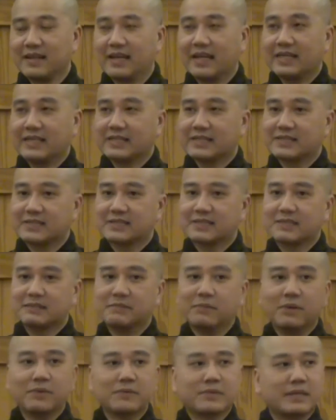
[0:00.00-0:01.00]
Like
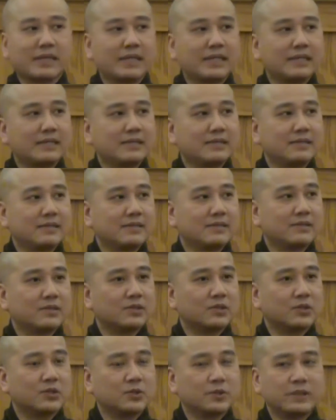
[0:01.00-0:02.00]
smoking,
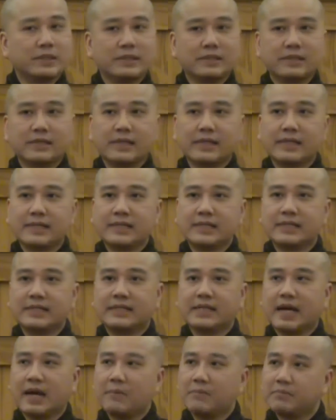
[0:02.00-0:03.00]

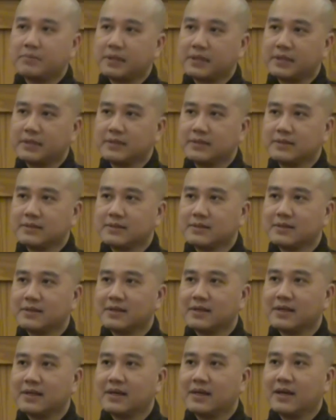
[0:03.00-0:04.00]
drinking, gambling,
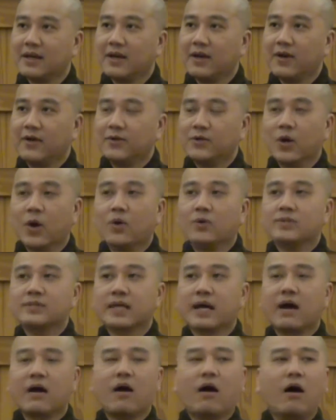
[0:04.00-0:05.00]

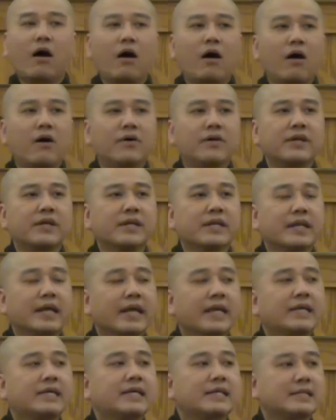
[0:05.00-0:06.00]
those are all the
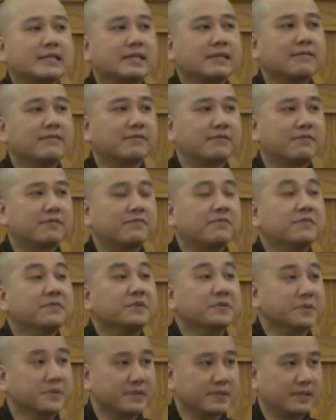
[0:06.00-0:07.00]
negative
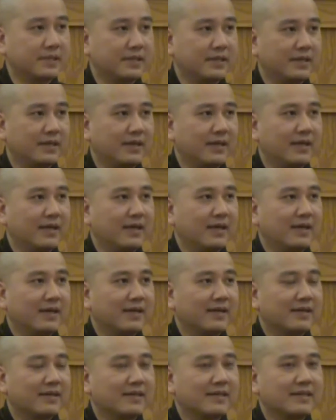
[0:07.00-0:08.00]
food
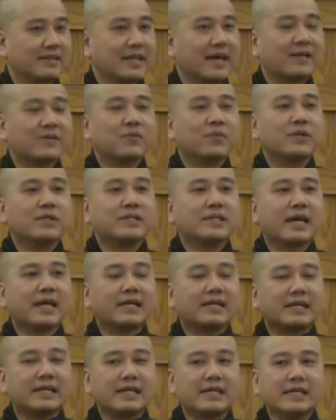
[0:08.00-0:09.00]
that we
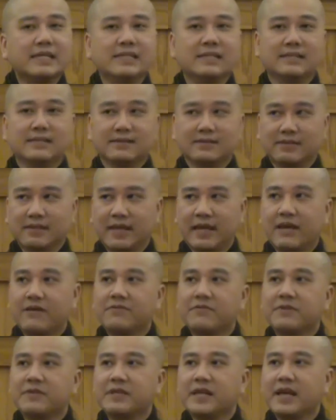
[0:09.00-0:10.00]
take in
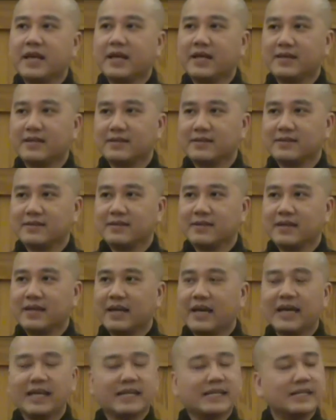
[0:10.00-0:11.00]
every day,
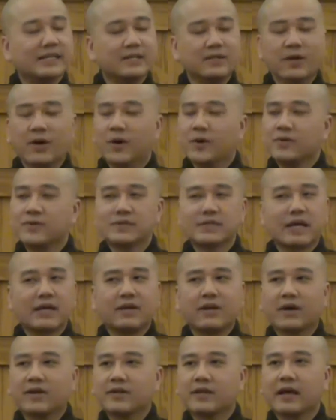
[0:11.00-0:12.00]
and those
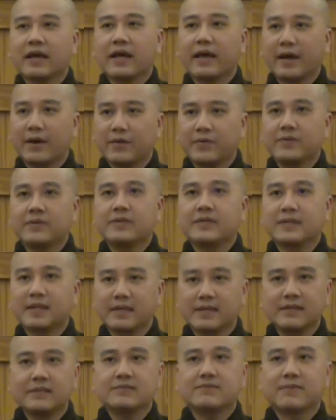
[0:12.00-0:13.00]
are not the healthy
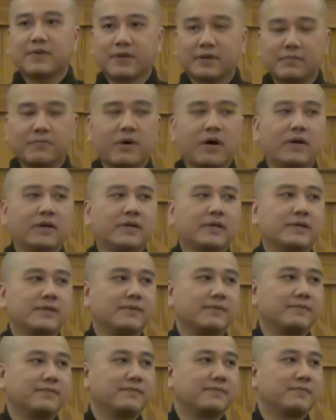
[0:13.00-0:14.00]
things for the body.
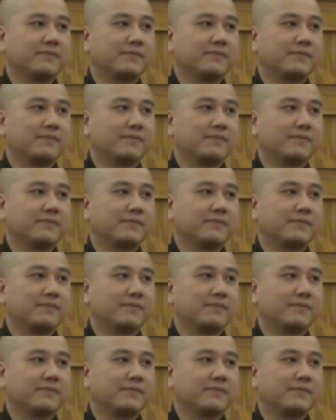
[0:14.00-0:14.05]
